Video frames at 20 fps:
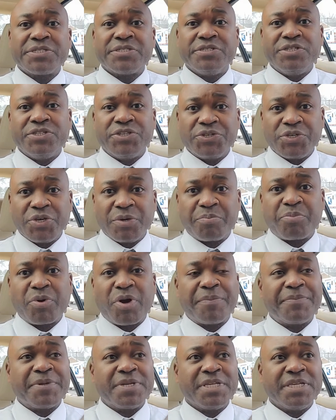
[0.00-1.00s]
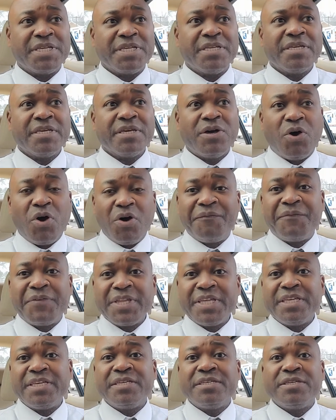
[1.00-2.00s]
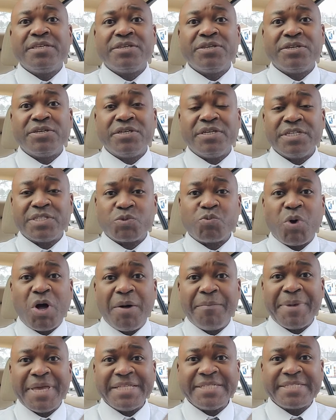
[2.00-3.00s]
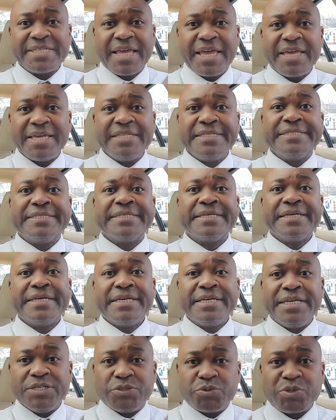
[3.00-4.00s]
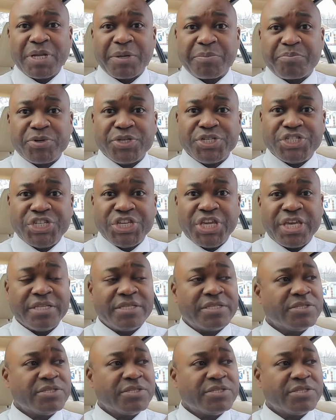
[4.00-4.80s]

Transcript: You know, your property, hopefully it's well maintained, it will appreciate.